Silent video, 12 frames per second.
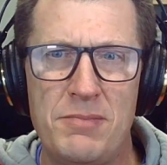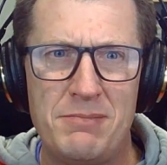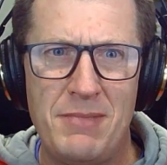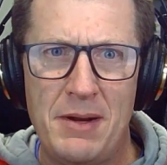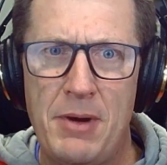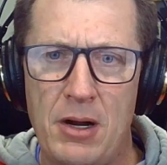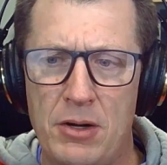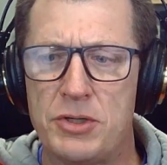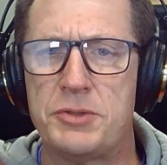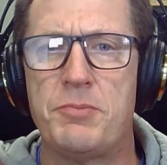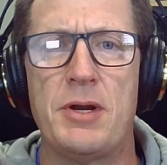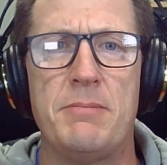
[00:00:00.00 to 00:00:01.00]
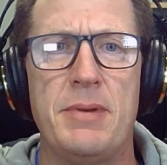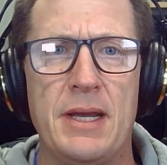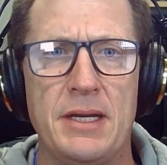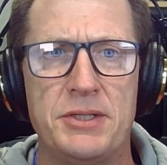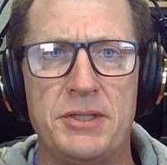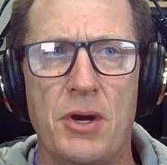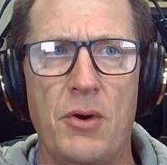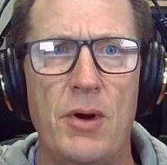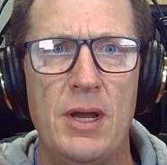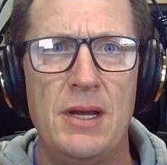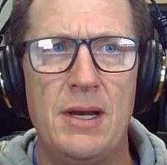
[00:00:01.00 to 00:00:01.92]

but my monitor's pretty big, so